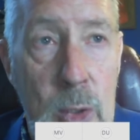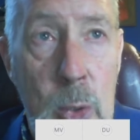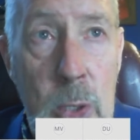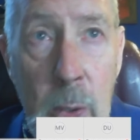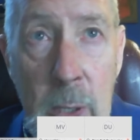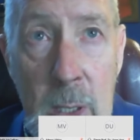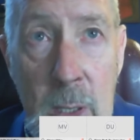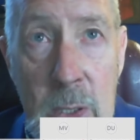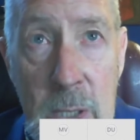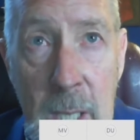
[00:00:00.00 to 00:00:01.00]
utility
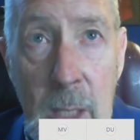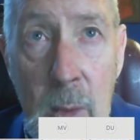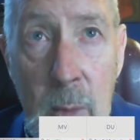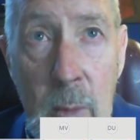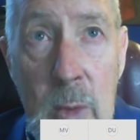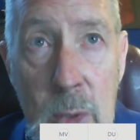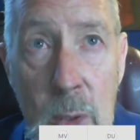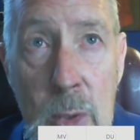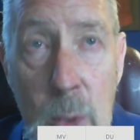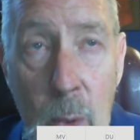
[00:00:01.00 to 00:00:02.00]
scale
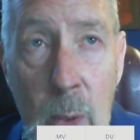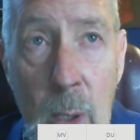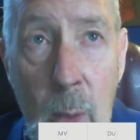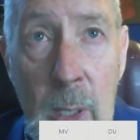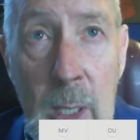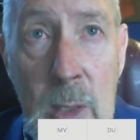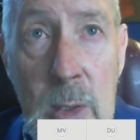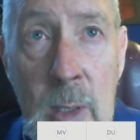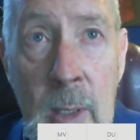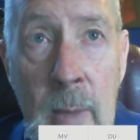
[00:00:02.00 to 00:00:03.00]
solar arrays